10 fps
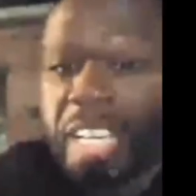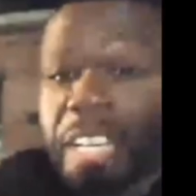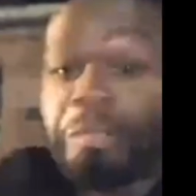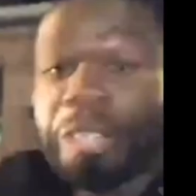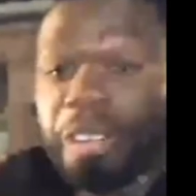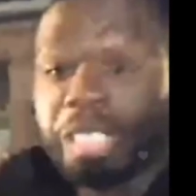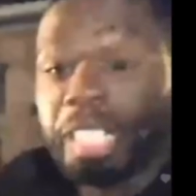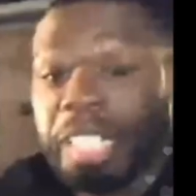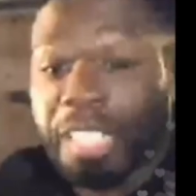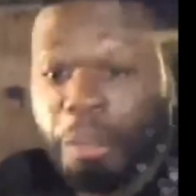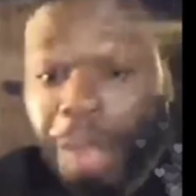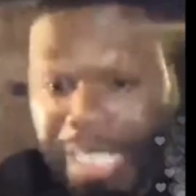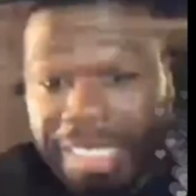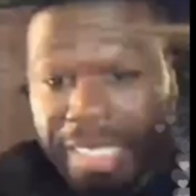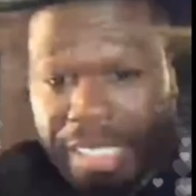We going there and they watching
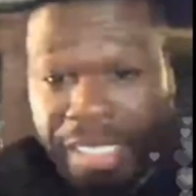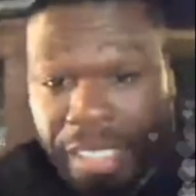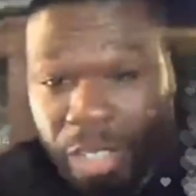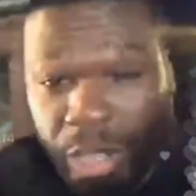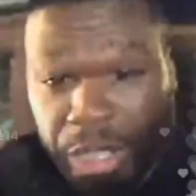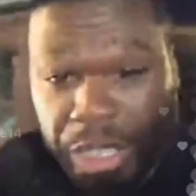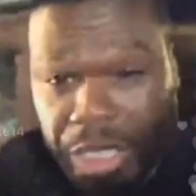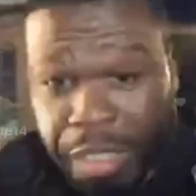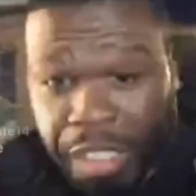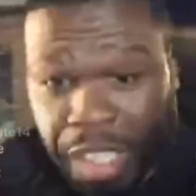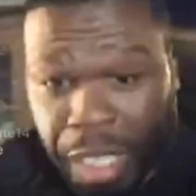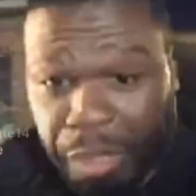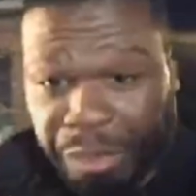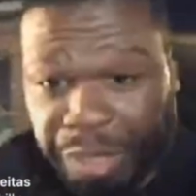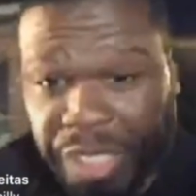us and they talking shit. They said, "Come to
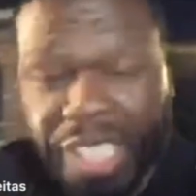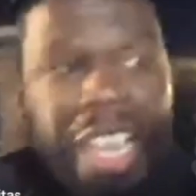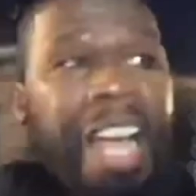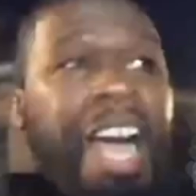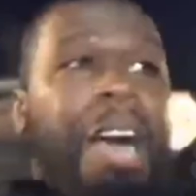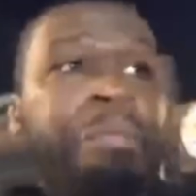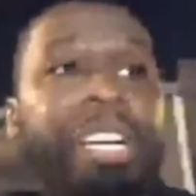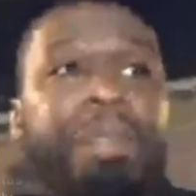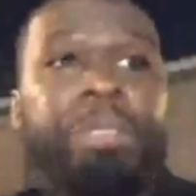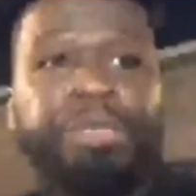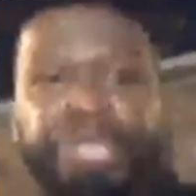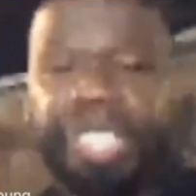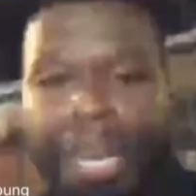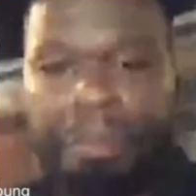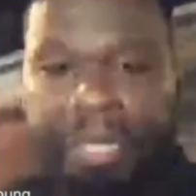Philly." How I'm gonna come to Philly? I'm
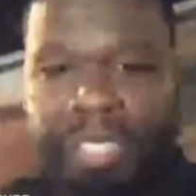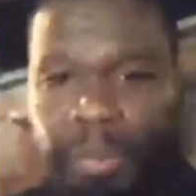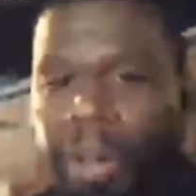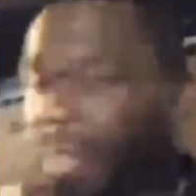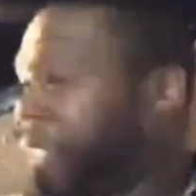busy working.